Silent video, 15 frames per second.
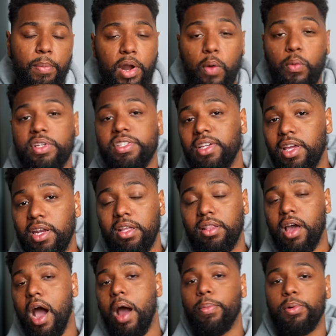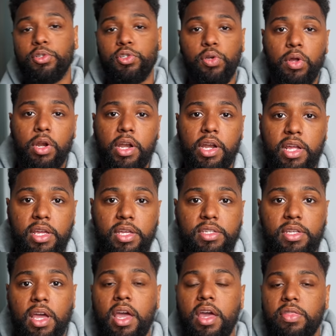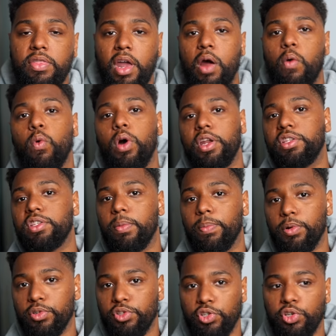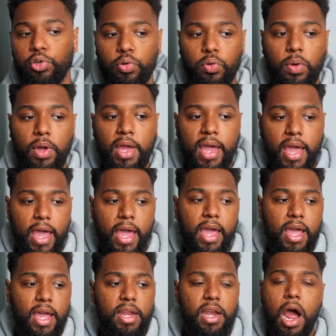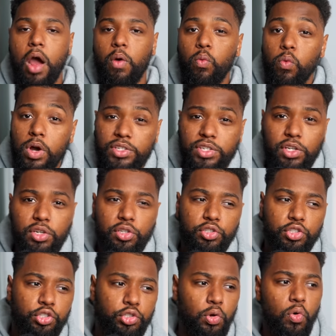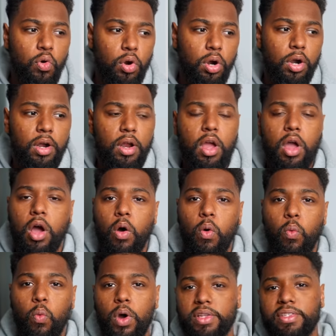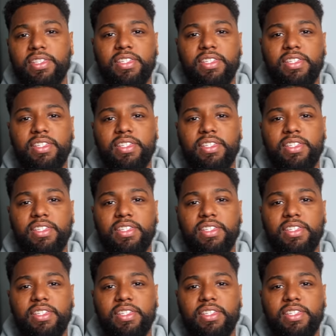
But I wasn't getting the opportunities that I wanted to pursue, and I wasn't sure what